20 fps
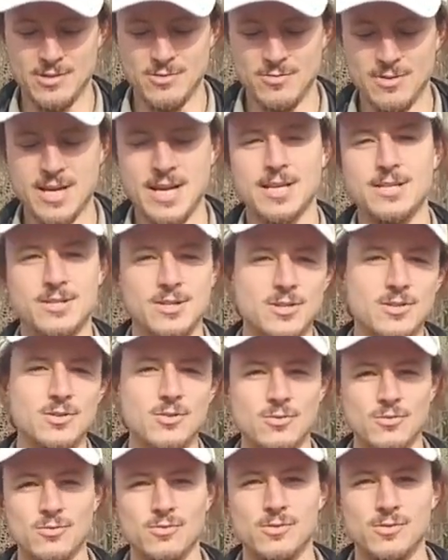you need to
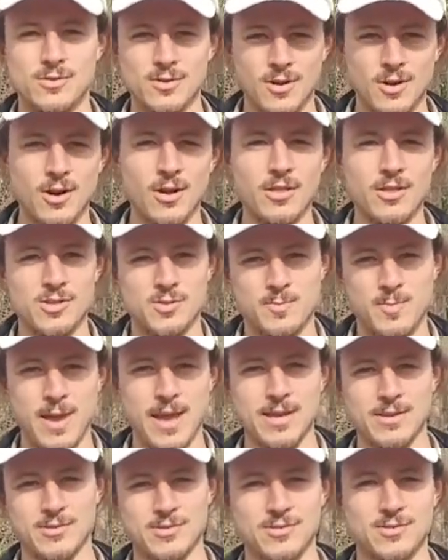use all the
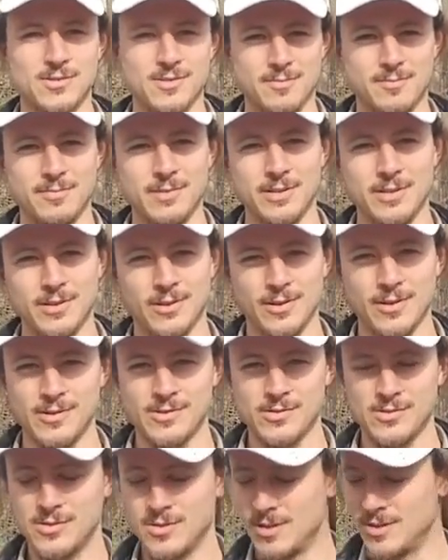space
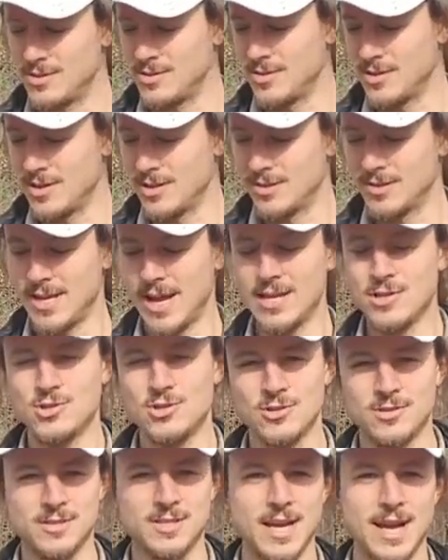because it's a
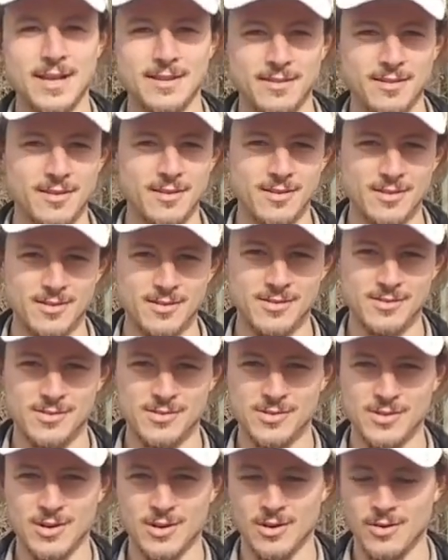tension tent.
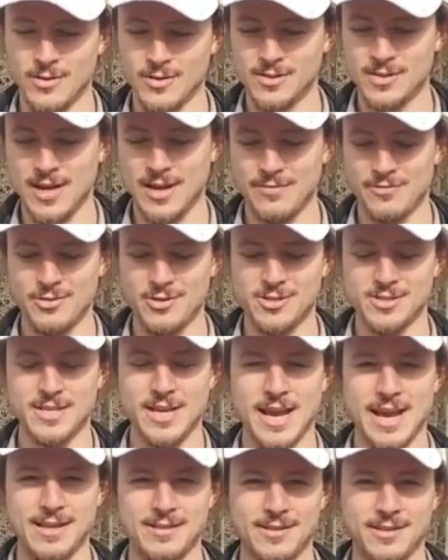So it's not
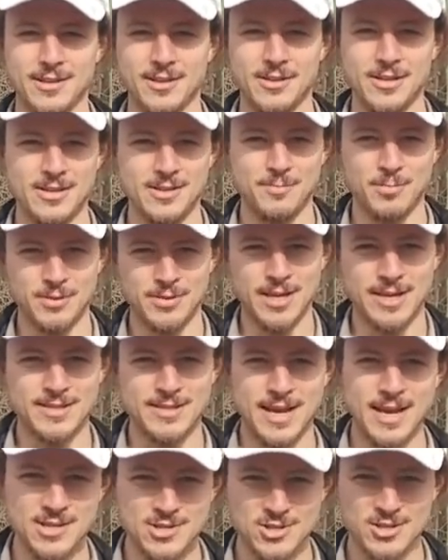freestanding. You need to put
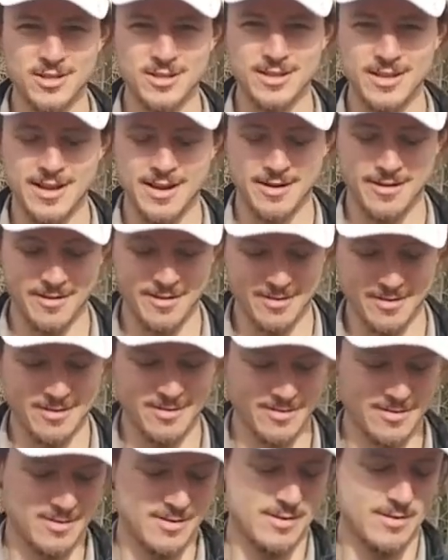that tension in there.
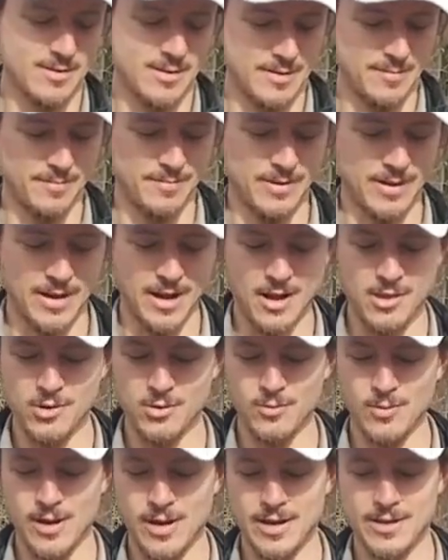But
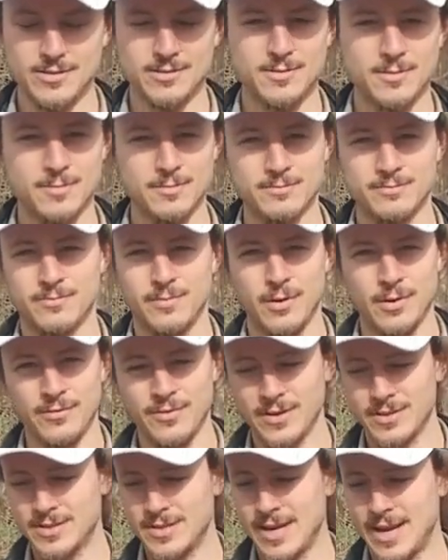otherwise,
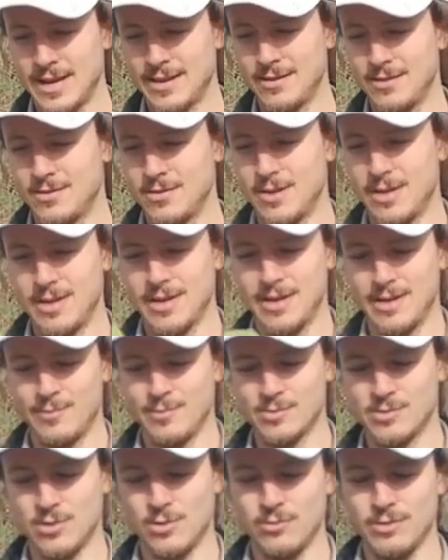perfect tent, and it
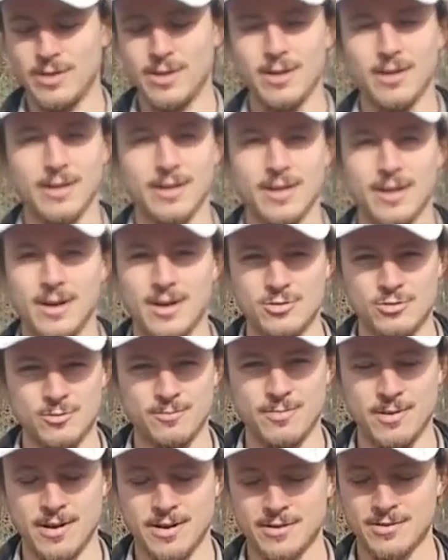was only like
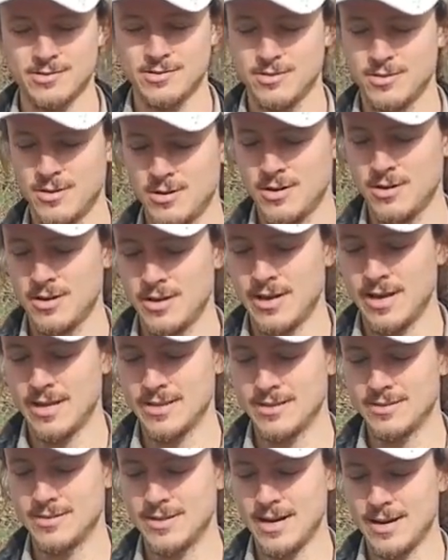$100
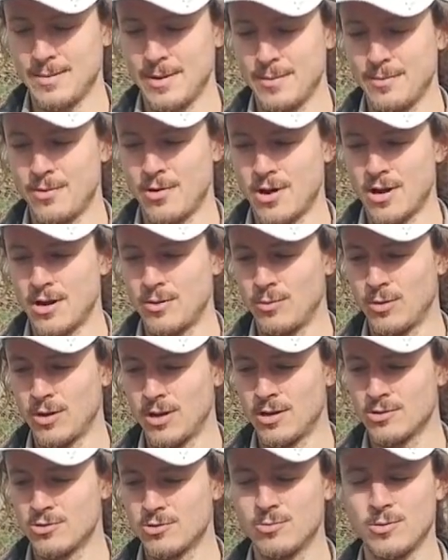at the time I bought it,
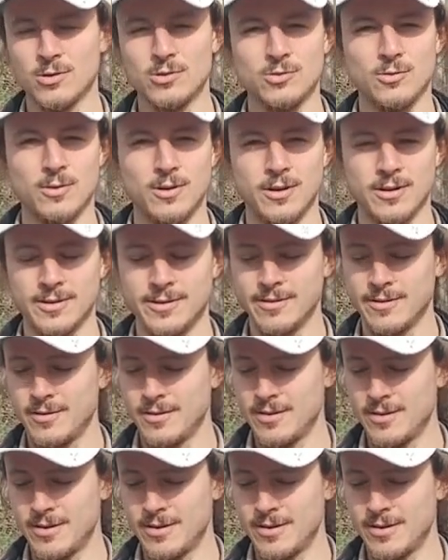100, 120,